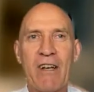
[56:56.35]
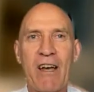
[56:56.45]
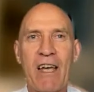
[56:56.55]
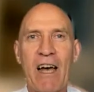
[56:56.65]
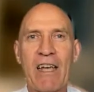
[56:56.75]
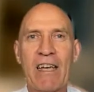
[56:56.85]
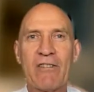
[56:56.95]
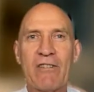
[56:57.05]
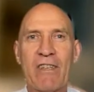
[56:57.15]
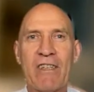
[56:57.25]
And I
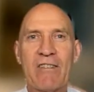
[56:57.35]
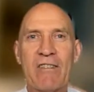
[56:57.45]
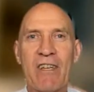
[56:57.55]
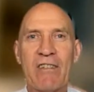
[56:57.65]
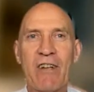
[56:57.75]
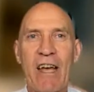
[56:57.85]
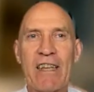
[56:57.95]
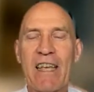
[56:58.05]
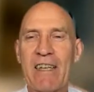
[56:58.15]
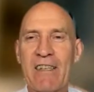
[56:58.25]
guess it's
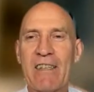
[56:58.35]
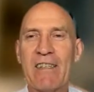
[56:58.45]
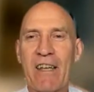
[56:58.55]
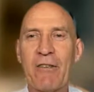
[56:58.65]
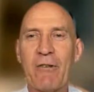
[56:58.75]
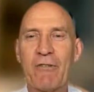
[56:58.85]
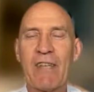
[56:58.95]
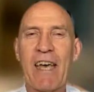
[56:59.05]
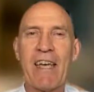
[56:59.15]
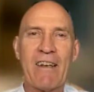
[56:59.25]
like that, like you're
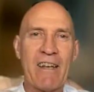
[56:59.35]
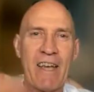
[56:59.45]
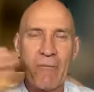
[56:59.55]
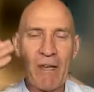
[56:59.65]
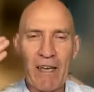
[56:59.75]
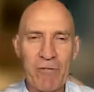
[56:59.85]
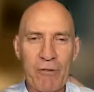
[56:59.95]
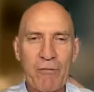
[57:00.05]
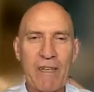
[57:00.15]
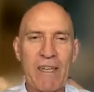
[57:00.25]
saying there, we have
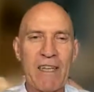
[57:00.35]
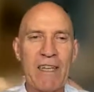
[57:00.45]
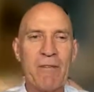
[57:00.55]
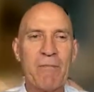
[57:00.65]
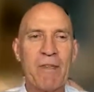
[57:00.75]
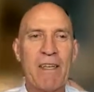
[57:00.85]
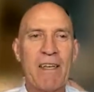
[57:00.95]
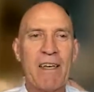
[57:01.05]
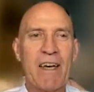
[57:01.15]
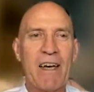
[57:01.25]
to really,
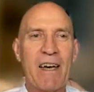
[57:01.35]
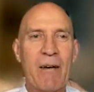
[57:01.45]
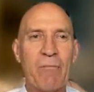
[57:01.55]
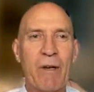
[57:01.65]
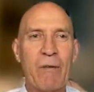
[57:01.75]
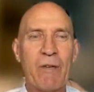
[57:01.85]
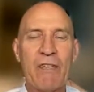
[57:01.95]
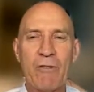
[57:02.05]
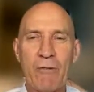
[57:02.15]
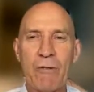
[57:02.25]
when we
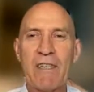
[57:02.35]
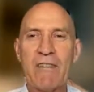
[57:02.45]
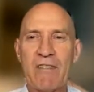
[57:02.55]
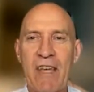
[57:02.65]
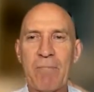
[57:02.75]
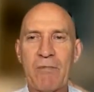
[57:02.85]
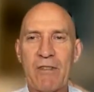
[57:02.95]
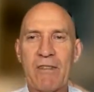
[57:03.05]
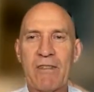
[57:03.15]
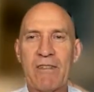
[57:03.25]
do accept,